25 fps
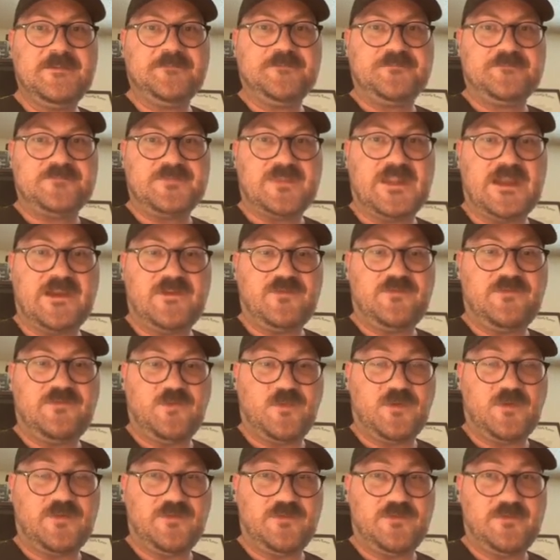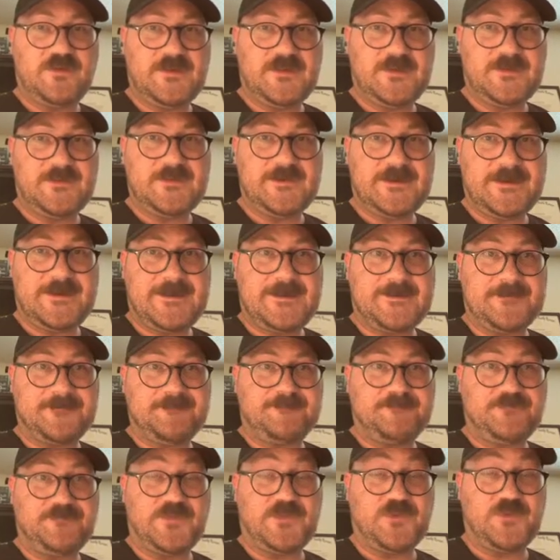Now, for
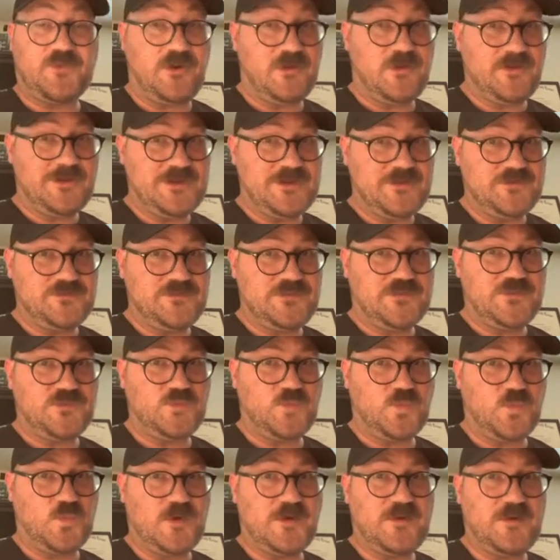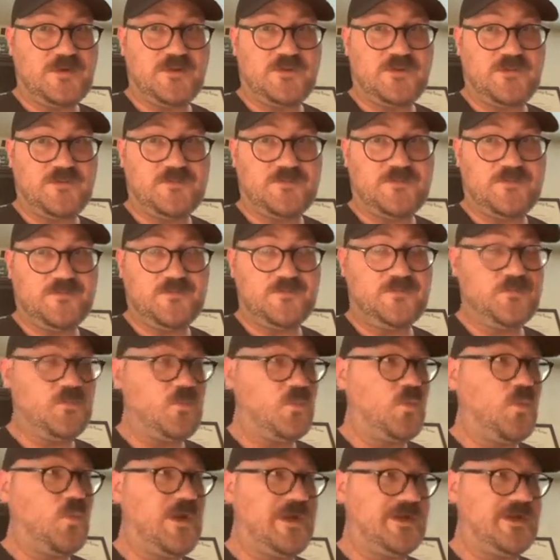Lucario to work
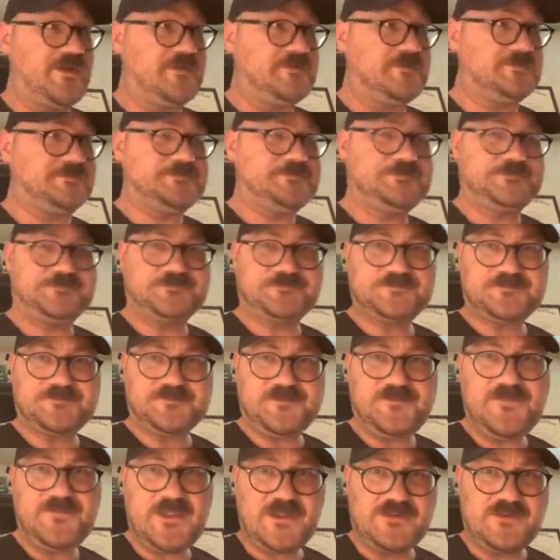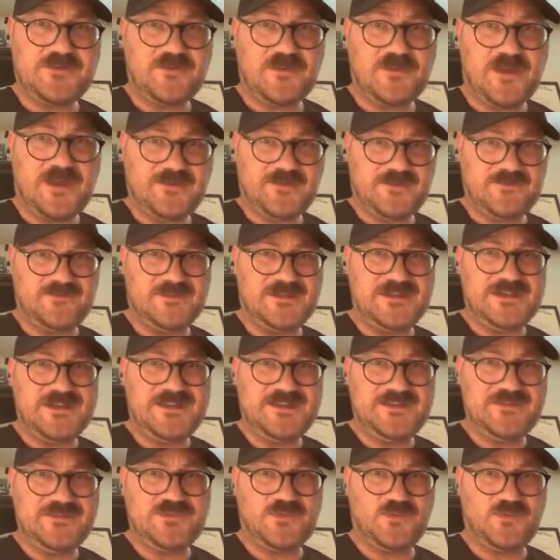well, you kind of
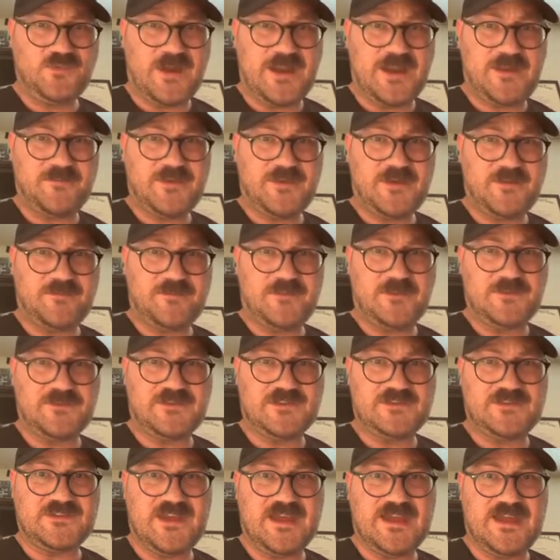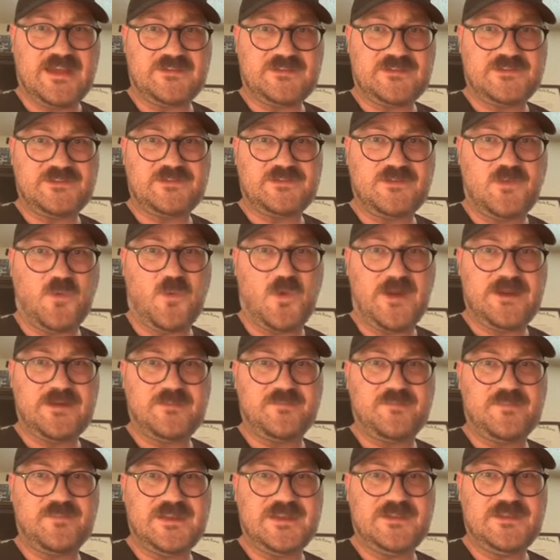need to ramp up those attacks quite
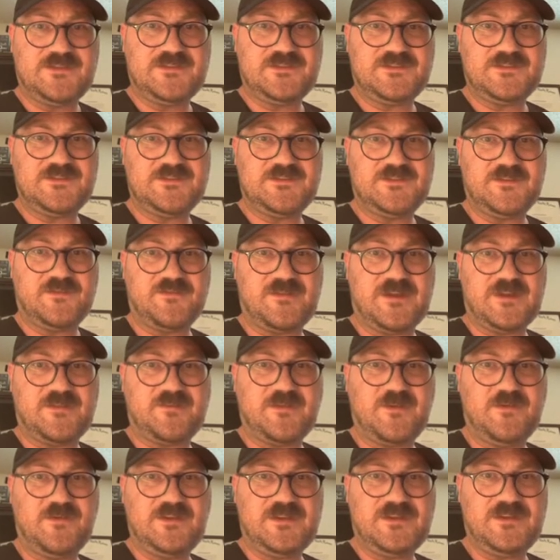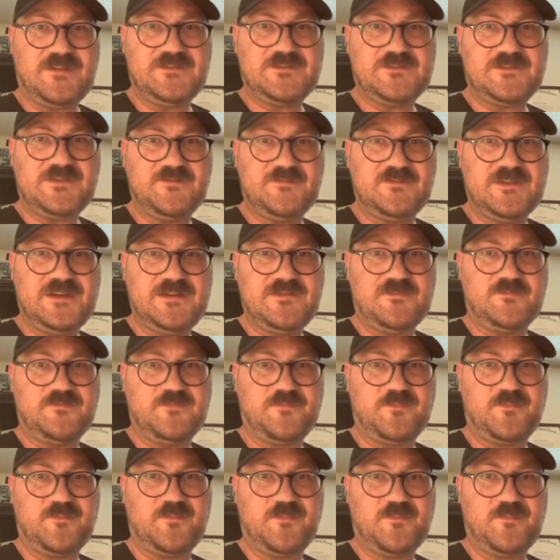a bit. So my opponent has committed
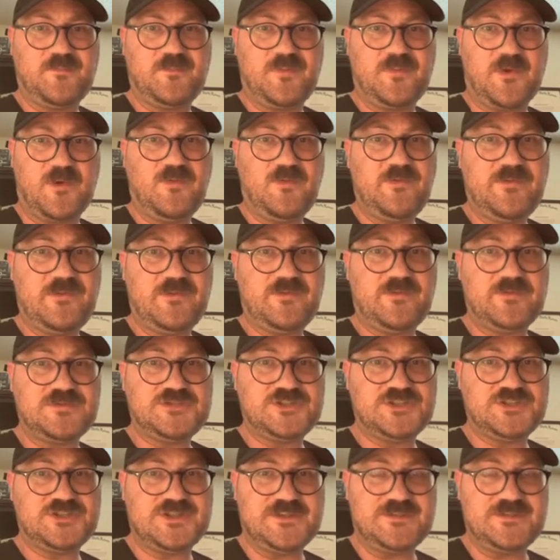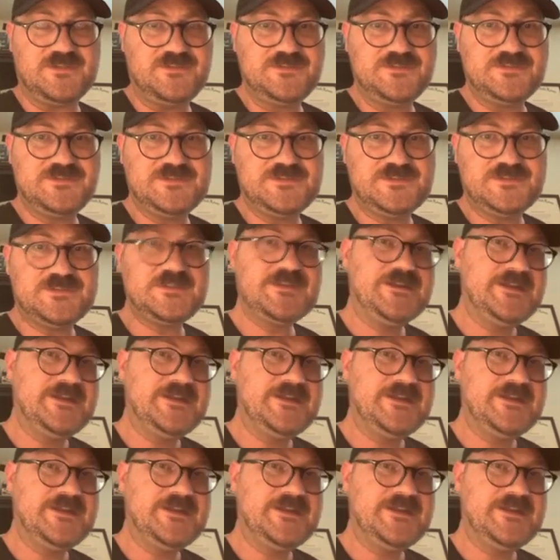both shields,